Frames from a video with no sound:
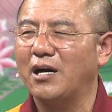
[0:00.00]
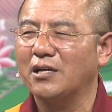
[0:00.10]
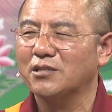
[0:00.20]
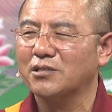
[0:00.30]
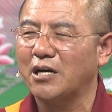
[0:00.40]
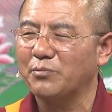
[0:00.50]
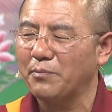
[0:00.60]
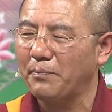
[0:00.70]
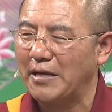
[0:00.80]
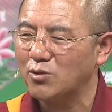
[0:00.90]
Ordinary
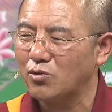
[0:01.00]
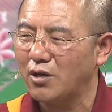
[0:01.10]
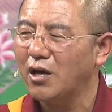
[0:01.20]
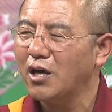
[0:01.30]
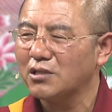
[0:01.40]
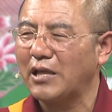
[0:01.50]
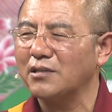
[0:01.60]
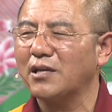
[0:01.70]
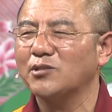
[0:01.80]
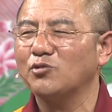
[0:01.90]
people all wish for